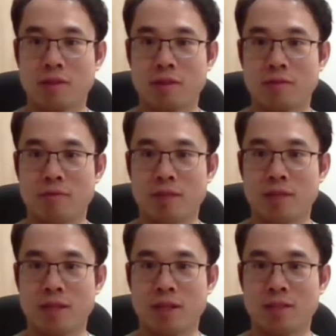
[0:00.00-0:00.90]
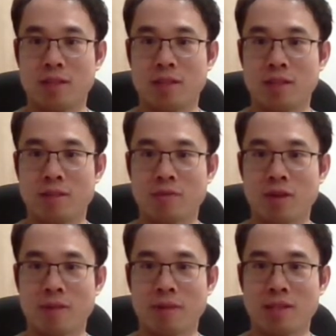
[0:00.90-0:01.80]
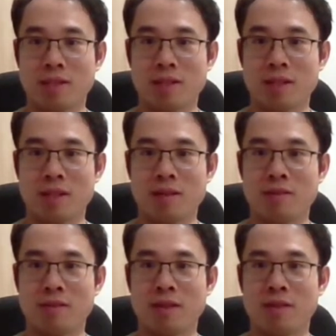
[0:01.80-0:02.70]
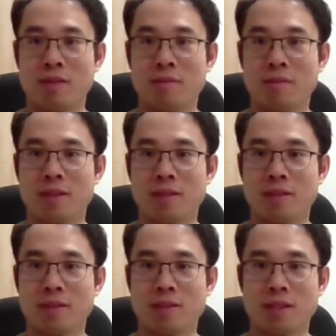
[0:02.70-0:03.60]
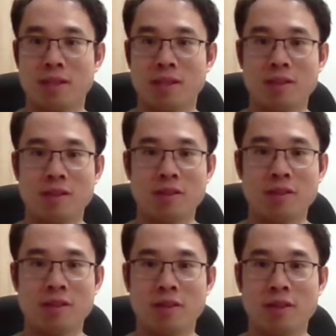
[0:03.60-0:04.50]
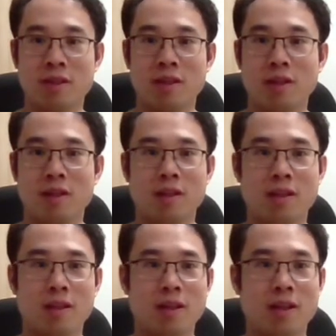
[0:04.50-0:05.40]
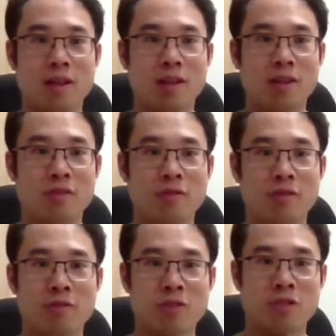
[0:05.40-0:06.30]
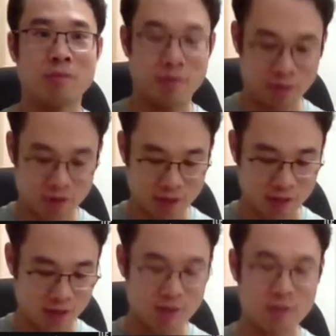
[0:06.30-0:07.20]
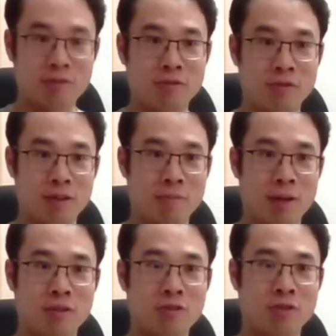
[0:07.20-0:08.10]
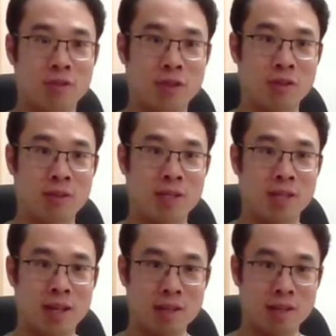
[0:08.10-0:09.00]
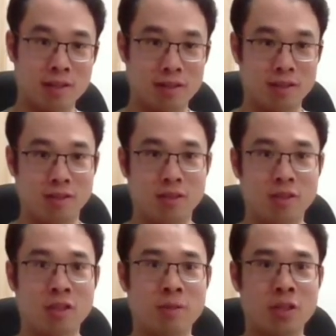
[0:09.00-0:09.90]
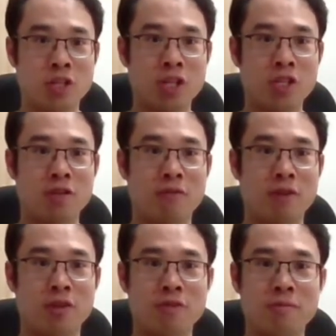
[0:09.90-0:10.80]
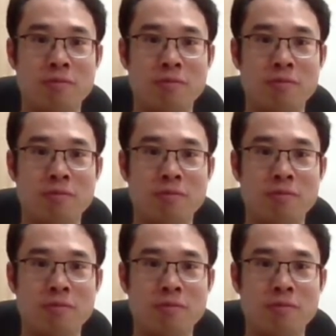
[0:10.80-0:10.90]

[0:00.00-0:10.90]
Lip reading: resize the subscribe button down a little bit, stick it here, and then I know the volume is going to be very loud for the bell, so I don't want that. So I'm going to change the volume.